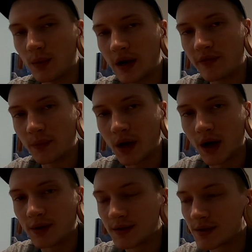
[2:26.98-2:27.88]
away from
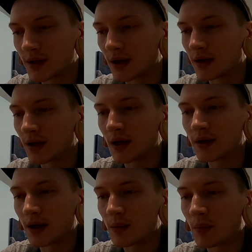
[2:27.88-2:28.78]
guns and get
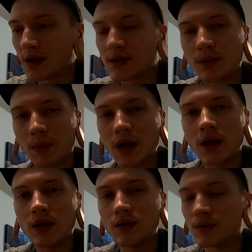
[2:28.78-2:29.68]
it done by
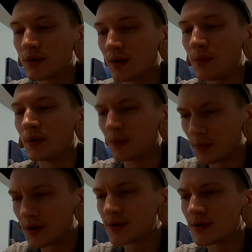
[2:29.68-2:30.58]
somebody who's a reputable
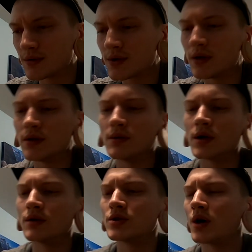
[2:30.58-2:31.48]
piercer who's going to do a
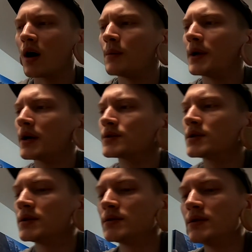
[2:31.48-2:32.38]
good job and
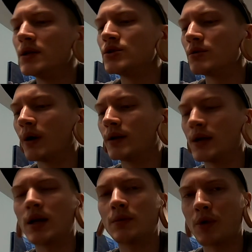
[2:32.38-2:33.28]
actually teach you how to
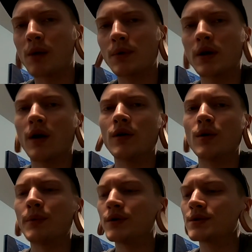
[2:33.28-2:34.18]
take proper care of
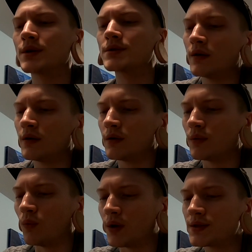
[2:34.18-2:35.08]
your piercings.
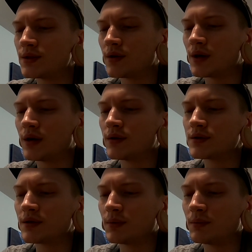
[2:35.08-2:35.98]
Once your
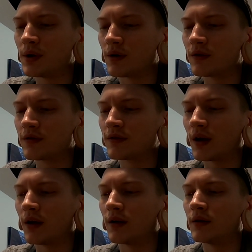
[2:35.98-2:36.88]
ears have been pierced
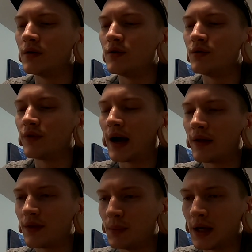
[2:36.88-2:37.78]
and you've
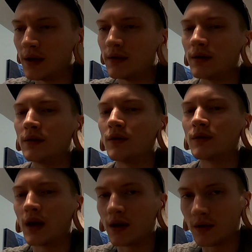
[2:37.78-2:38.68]
had them in and you're
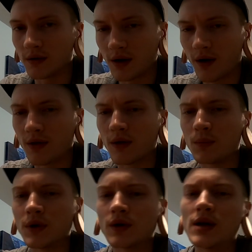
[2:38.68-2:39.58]
taking good care of
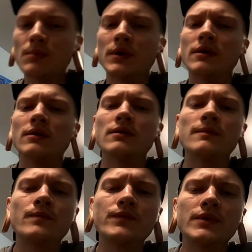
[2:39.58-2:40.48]
them, and you're keeping
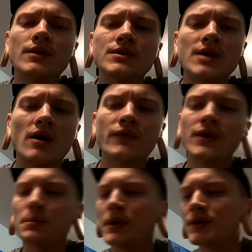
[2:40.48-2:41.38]
yourself
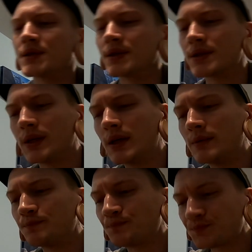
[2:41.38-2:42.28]
and your piercings
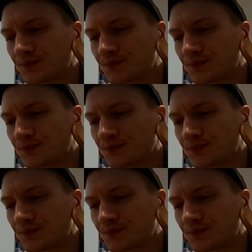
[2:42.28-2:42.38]
clean,